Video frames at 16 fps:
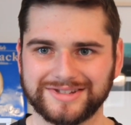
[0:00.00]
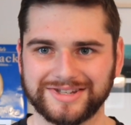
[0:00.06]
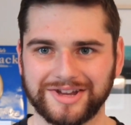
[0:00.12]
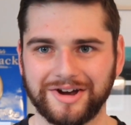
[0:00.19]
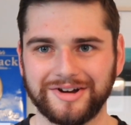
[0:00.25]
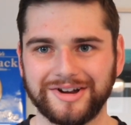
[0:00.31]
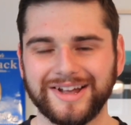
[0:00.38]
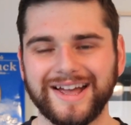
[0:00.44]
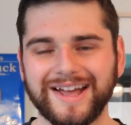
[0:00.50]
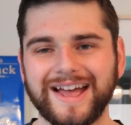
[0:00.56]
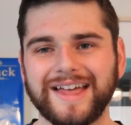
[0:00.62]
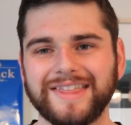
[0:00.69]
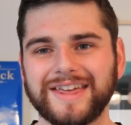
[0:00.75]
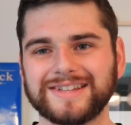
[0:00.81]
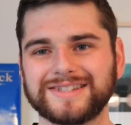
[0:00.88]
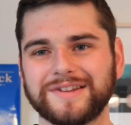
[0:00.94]
So
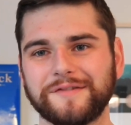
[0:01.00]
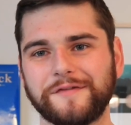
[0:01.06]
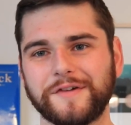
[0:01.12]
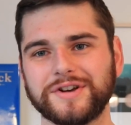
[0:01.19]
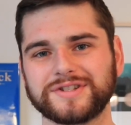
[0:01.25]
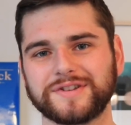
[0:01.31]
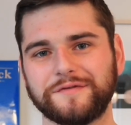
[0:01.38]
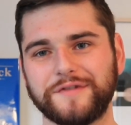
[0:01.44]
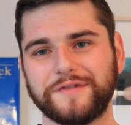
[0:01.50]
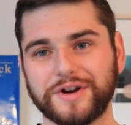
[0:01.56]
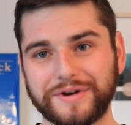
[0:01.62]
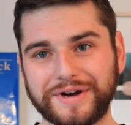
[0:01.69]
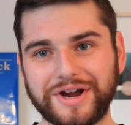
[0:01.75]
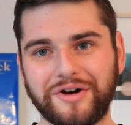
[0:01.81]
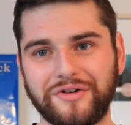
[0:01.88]
that's the first very